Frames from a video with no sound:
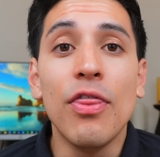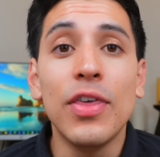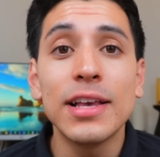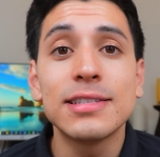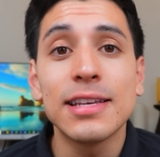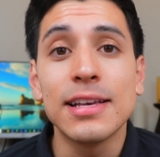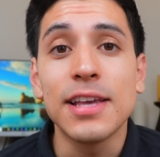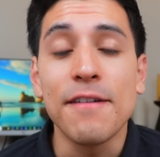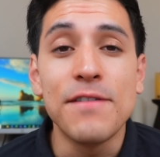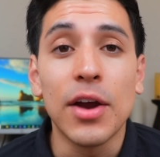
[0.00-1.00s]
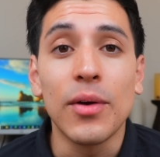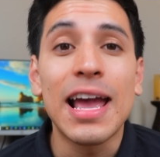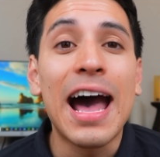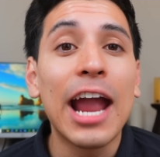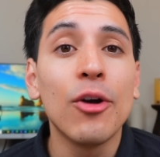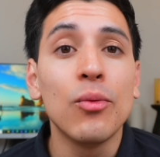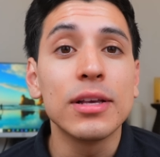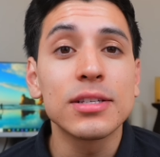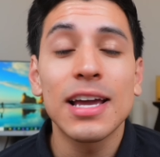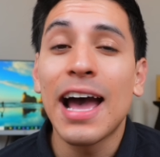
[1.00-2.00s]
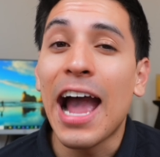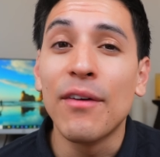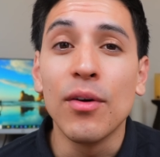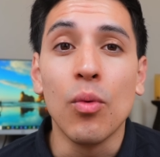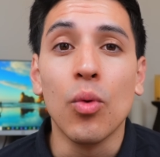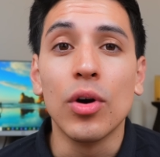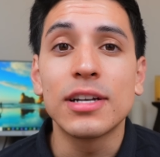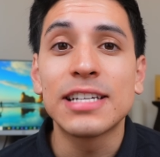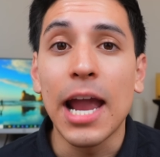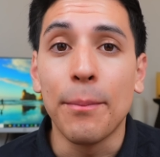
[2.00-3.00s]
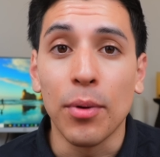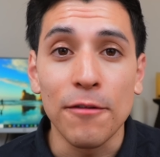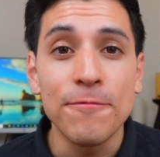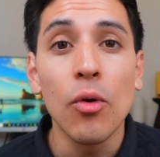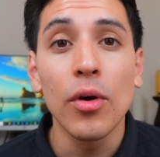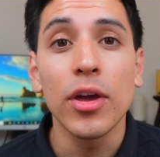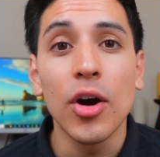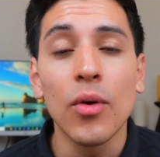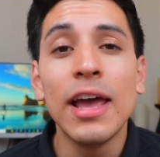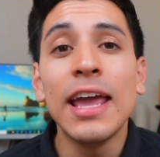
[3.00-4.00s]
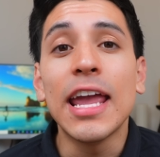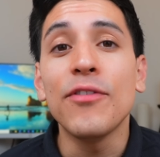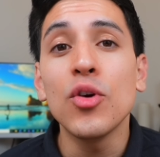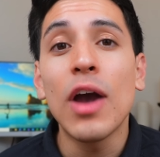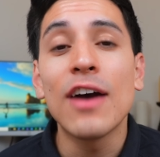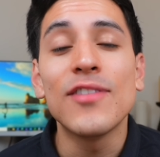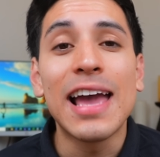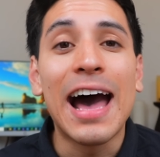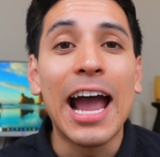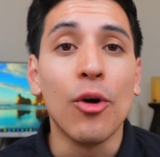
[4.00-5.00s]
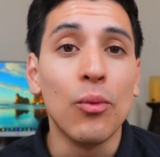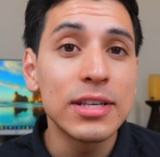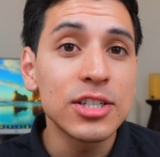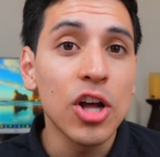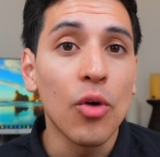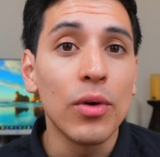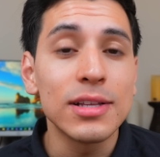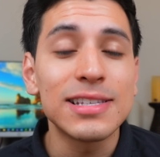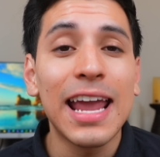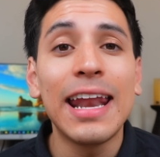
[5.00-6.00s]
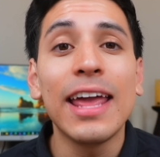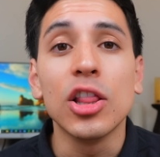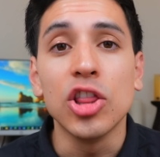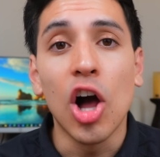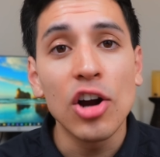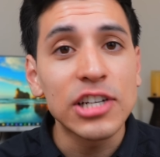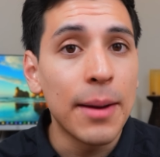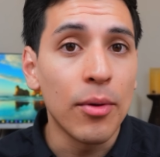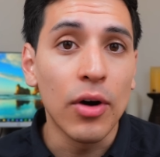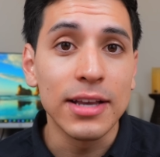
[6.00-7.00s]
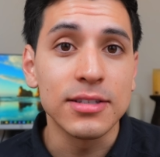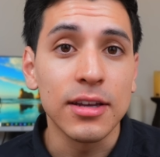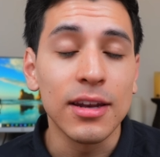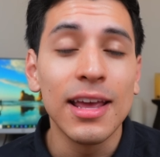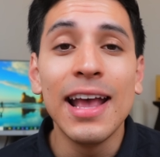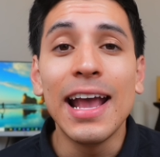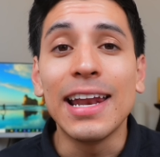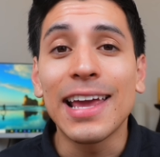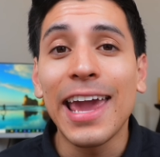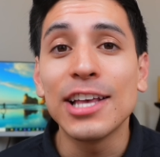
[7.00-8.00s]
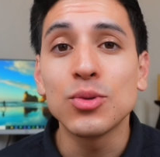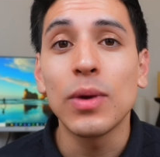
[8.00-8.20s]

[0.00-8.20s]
This is a very high risk, high reward type portfolio if you have a higher risk tolerance and a long time horizon in case